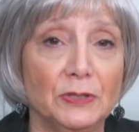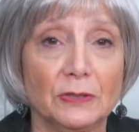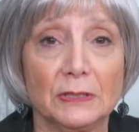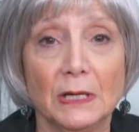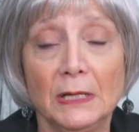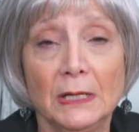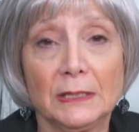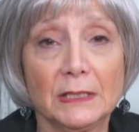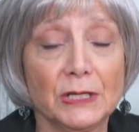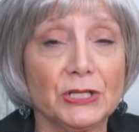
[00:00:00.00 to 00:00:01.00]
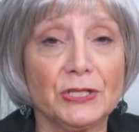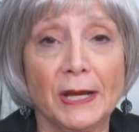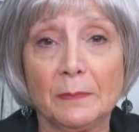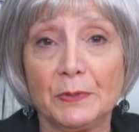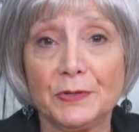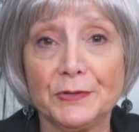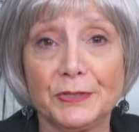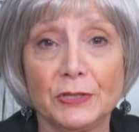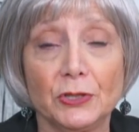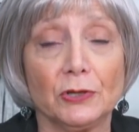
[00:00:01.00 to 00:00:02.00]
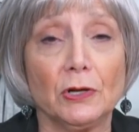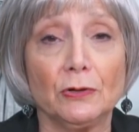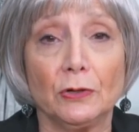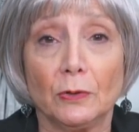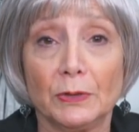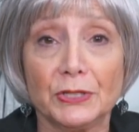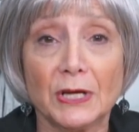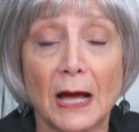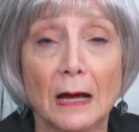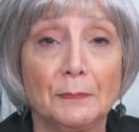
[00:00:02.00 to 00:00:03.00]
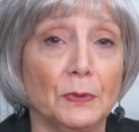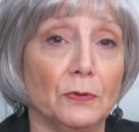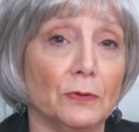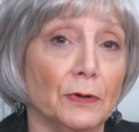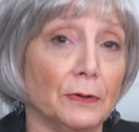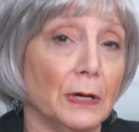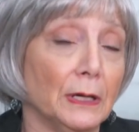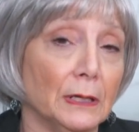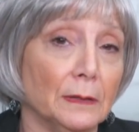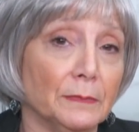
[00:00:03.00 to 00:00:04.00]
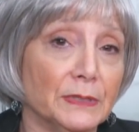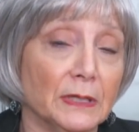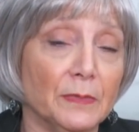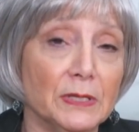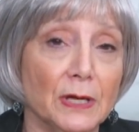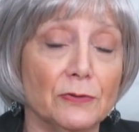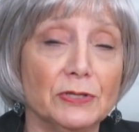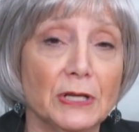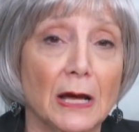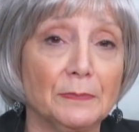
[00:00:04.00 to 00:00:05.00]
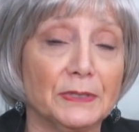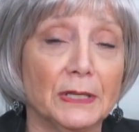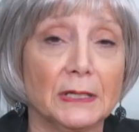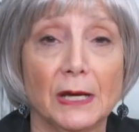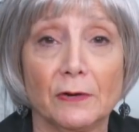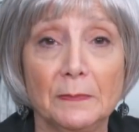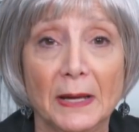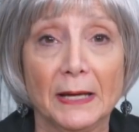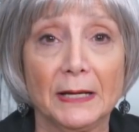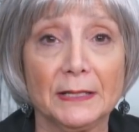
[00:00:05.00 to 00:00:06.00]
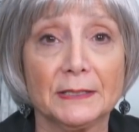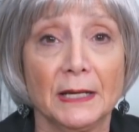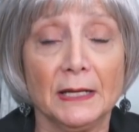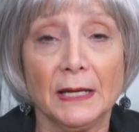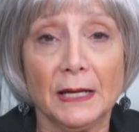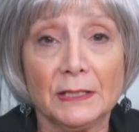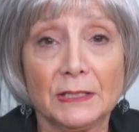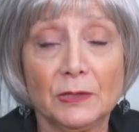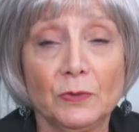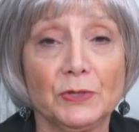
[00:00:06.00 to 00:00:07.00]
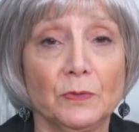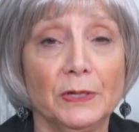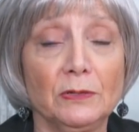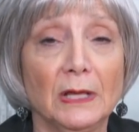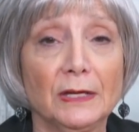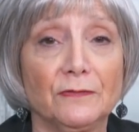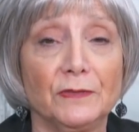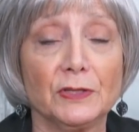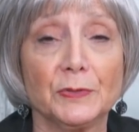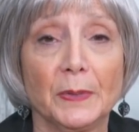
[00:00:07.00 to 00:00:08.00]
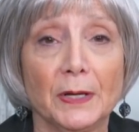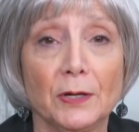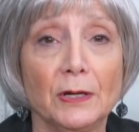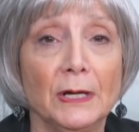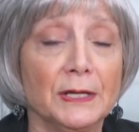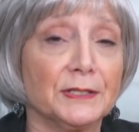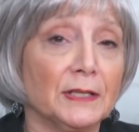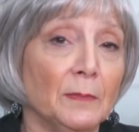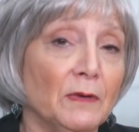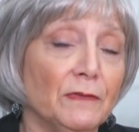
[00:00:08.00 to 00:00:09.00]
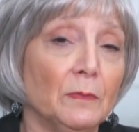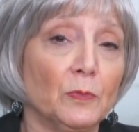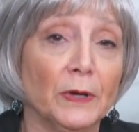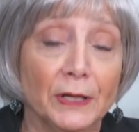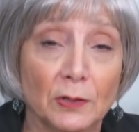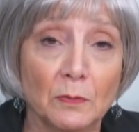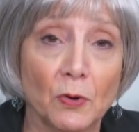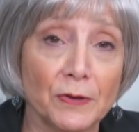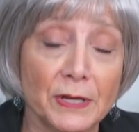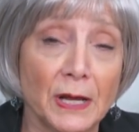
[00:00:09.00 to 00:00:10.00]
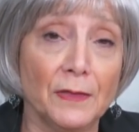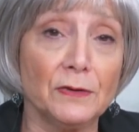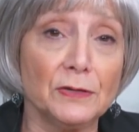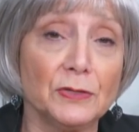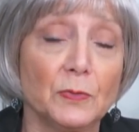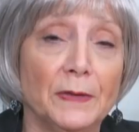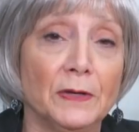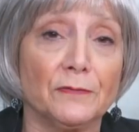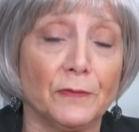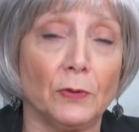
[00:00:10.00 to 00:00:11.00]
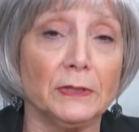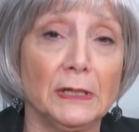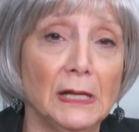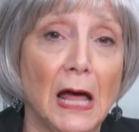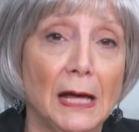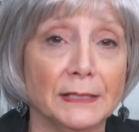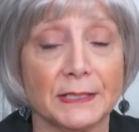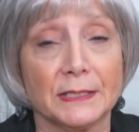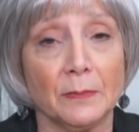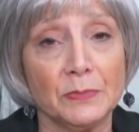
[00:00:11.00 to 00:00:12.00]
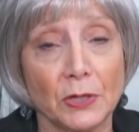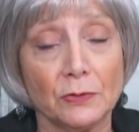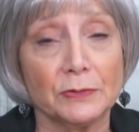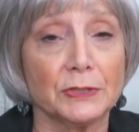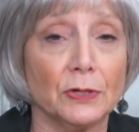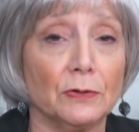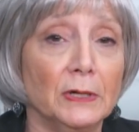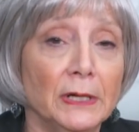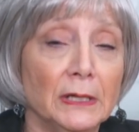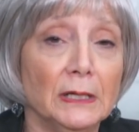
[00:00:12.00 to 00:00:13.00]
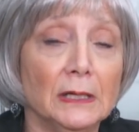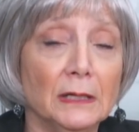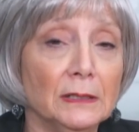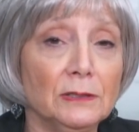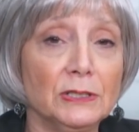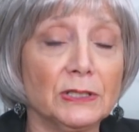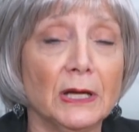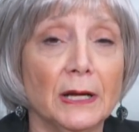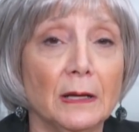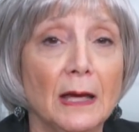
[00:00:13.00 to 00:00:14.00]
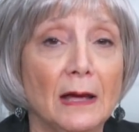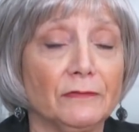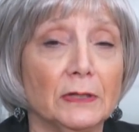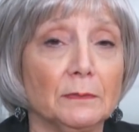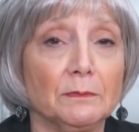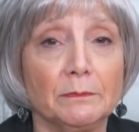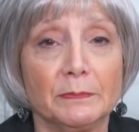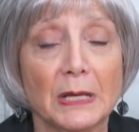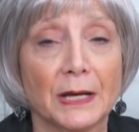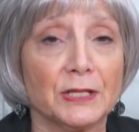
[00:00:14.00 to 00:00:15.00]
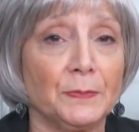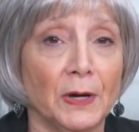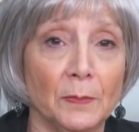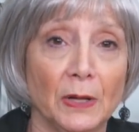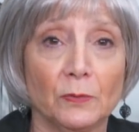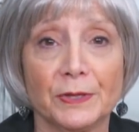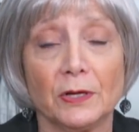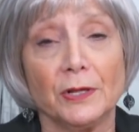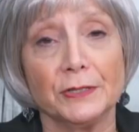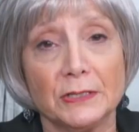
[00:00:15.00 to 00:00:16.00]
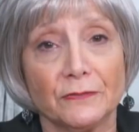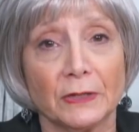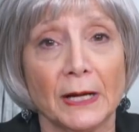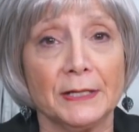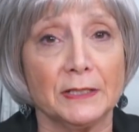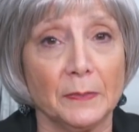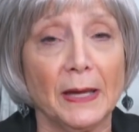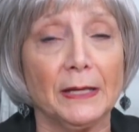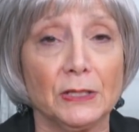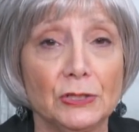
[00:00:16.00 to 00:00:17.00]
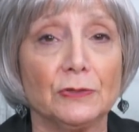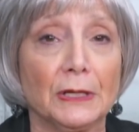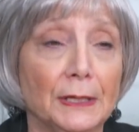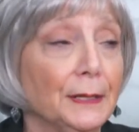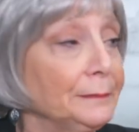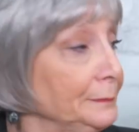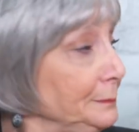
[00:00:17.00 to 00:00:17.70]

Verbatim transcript: you can touch samples in your local quilt shop or um, some of the other shops that carry battings and see which one you like feels better. Some of them wrinkle more than others when they're folded a lot, and some don't. So uh, you just kind of have to experiment with all the different kinds of battings you can get.